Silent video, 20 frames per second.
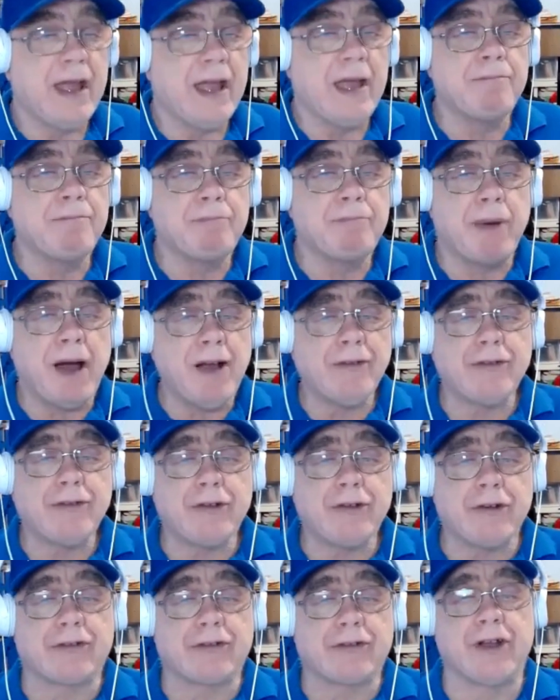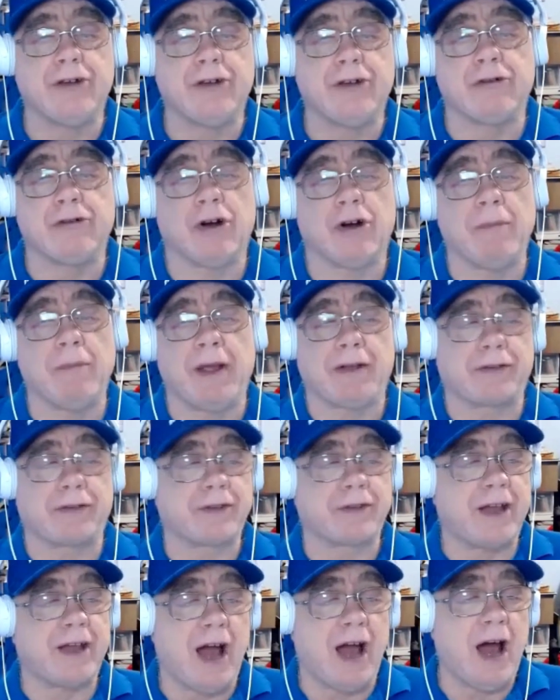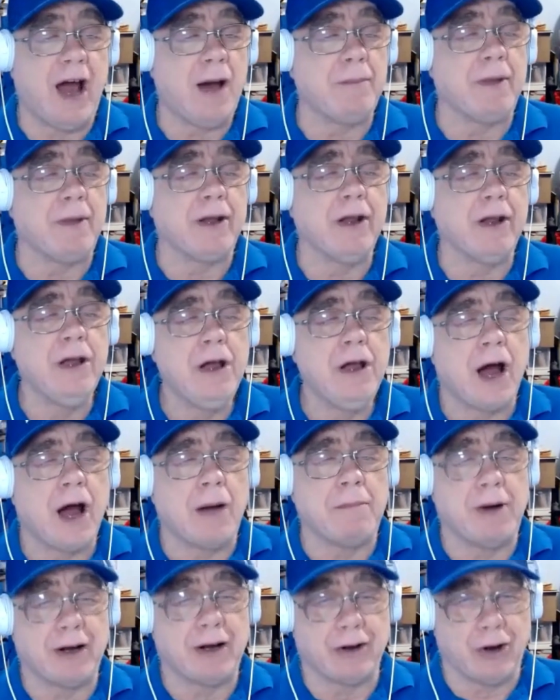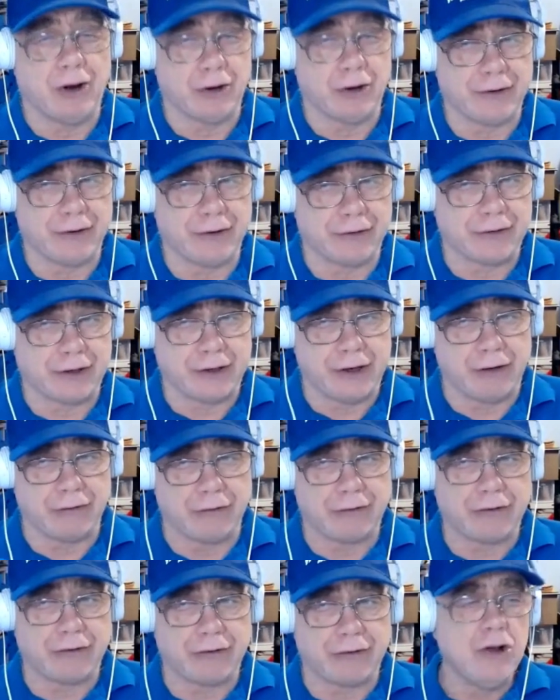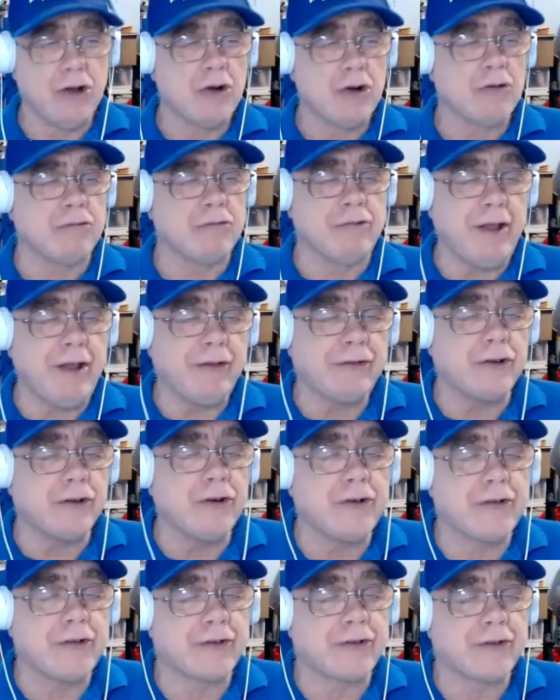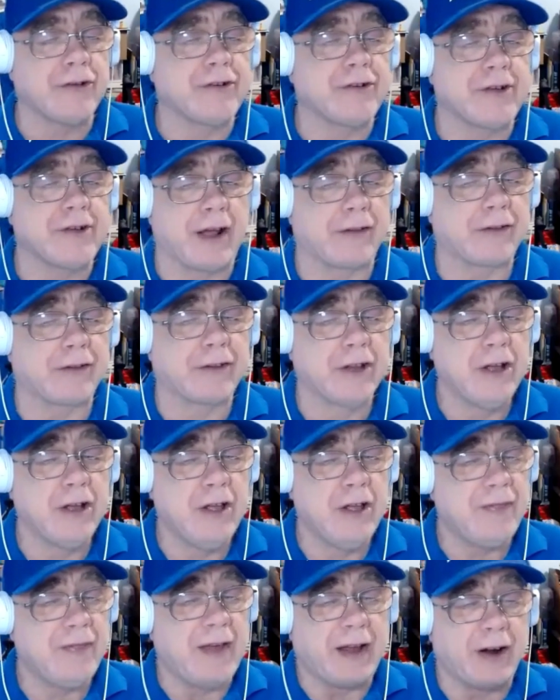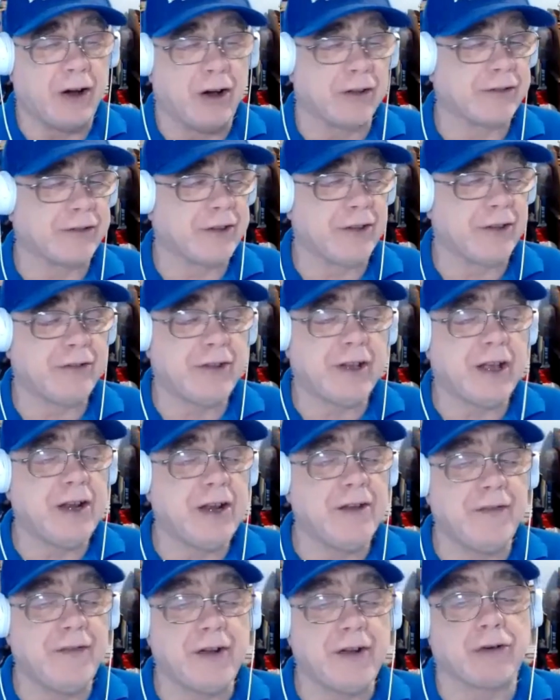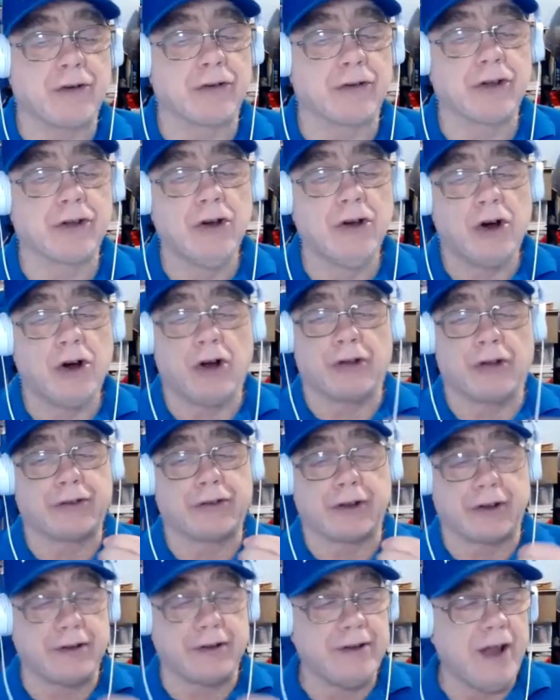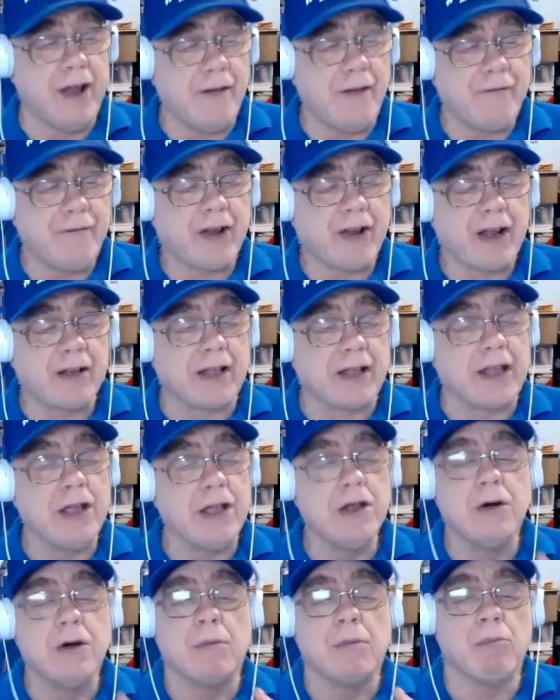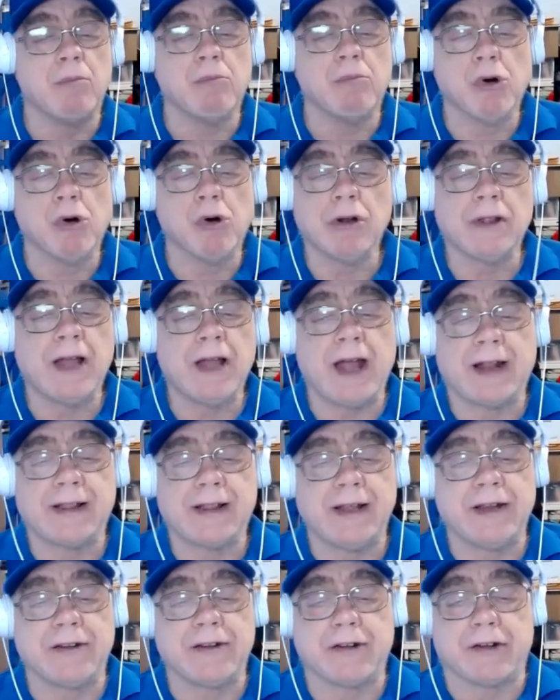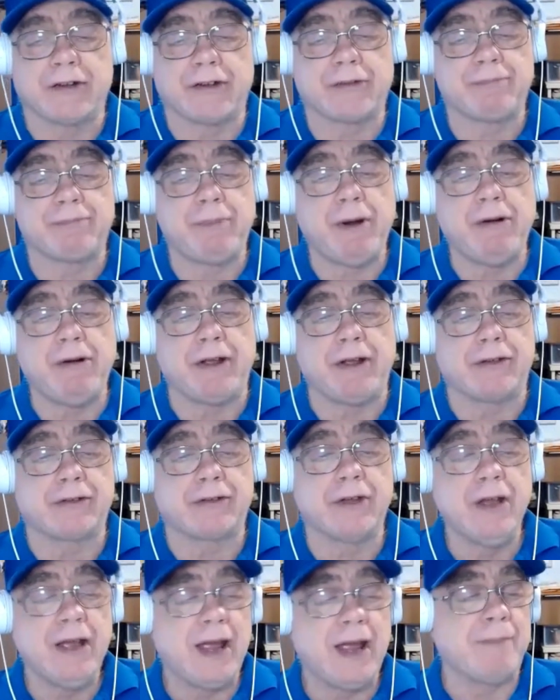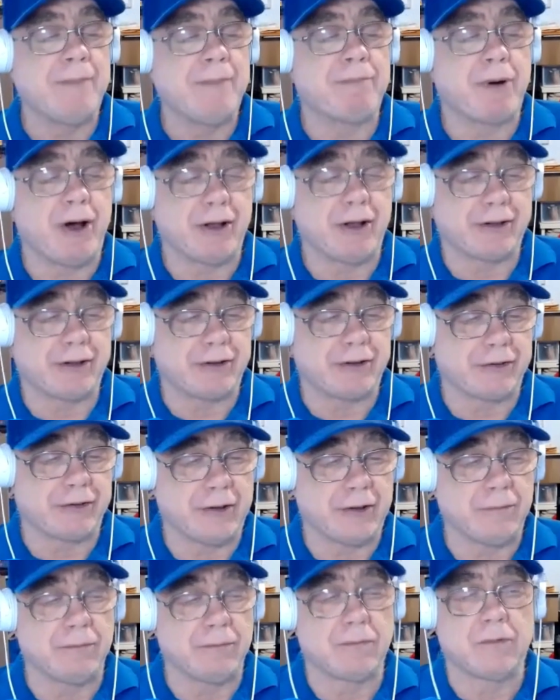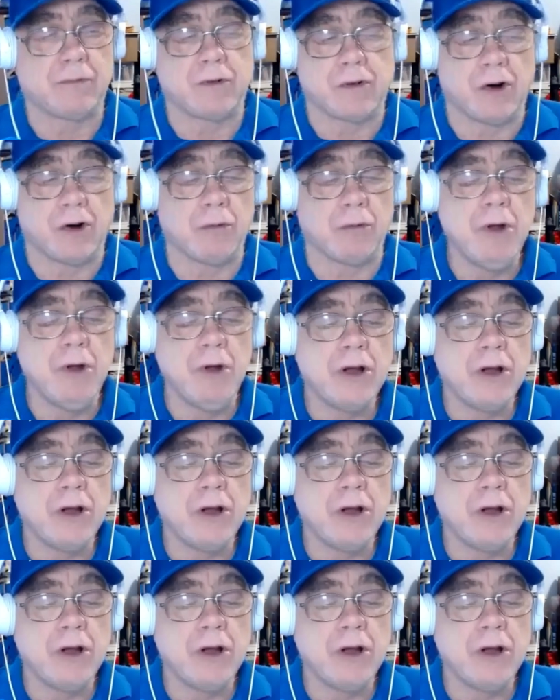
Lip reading: Imposter syndrome is common among autistic adults. Research suggests that autistic individuals are significantly more likely to experience imposter syndrome